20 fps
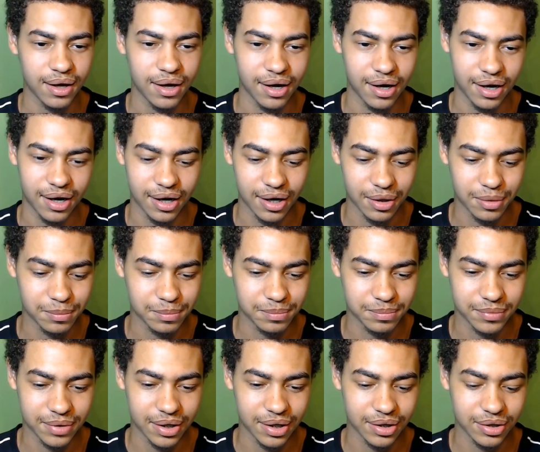
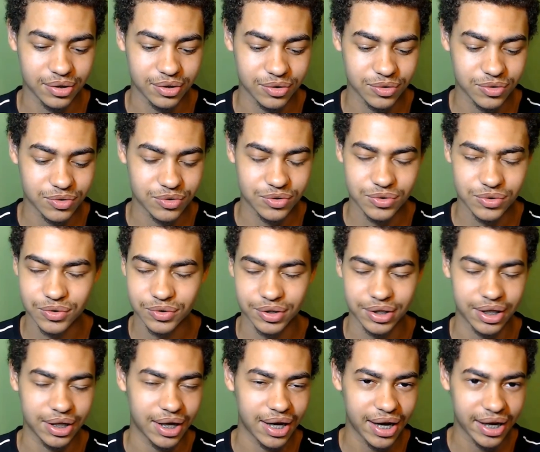Um,
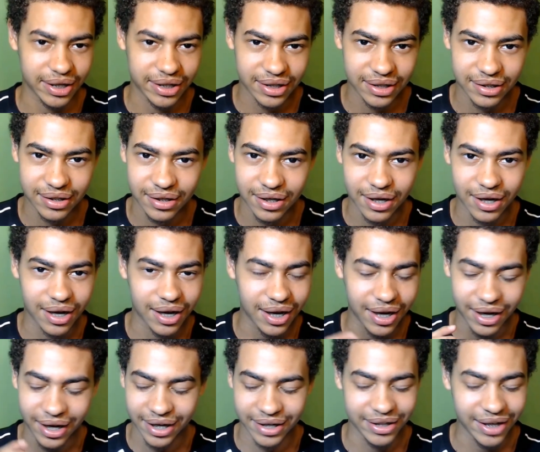truly, I can
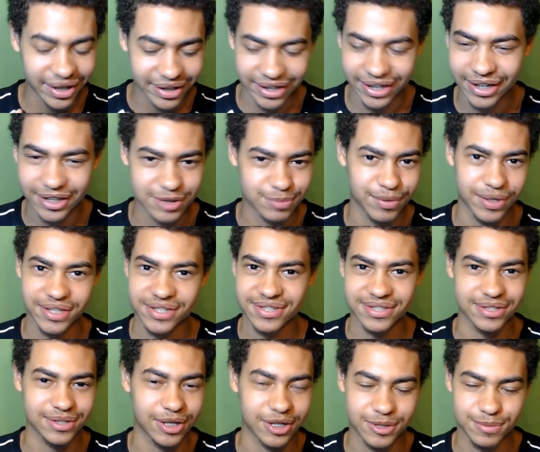I, I can't express
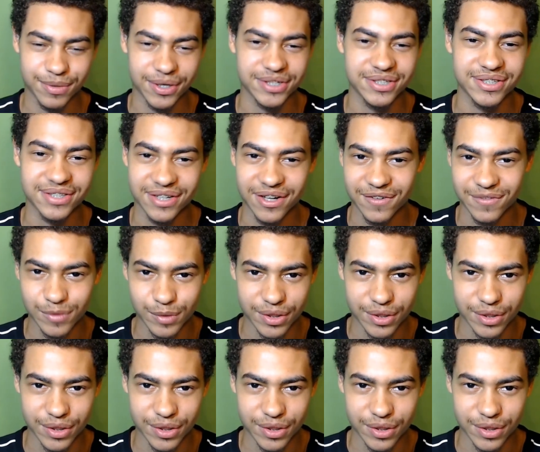this, express this enough.